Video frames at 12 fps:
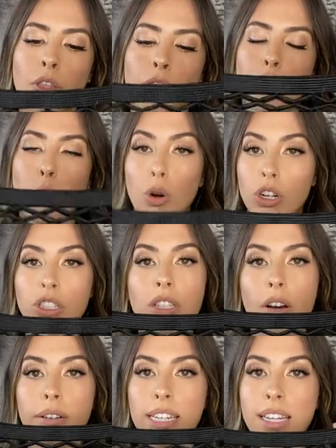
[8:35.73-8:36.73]
The worst
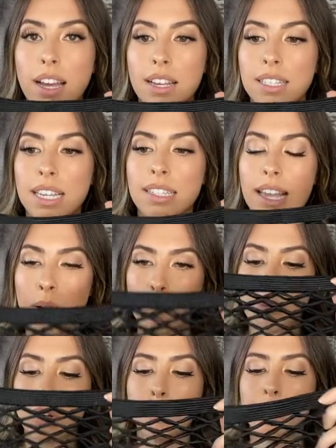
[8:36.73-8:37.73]
though he does is that we
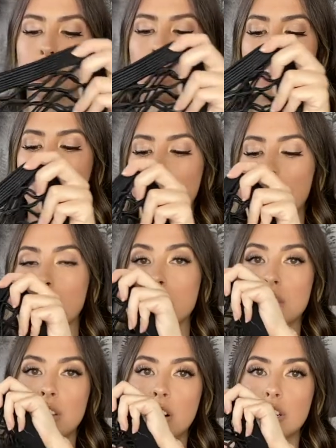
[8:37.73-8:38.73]
will be driving and he'll
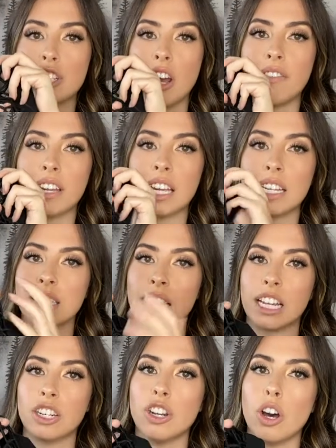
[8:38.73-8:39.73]
start shoving his
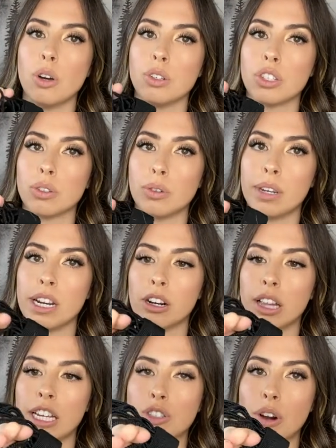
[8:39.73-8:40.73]
like nose through here,
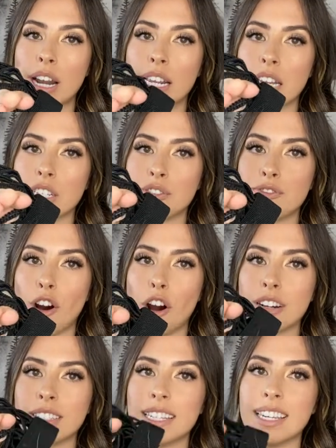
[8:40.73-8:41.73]
like trying to get as far
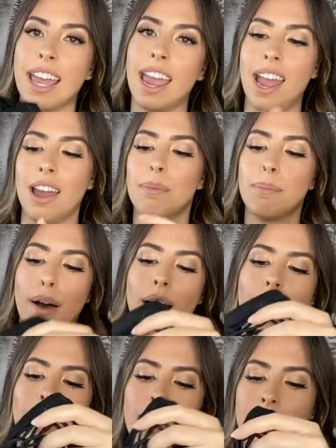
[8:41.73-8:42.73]
as he can,
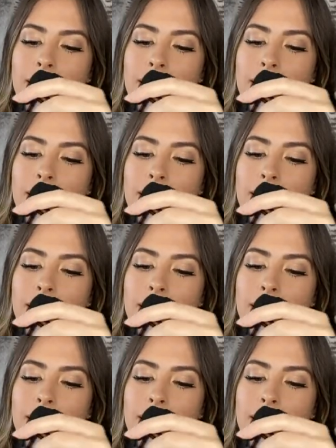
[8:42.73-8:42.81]
but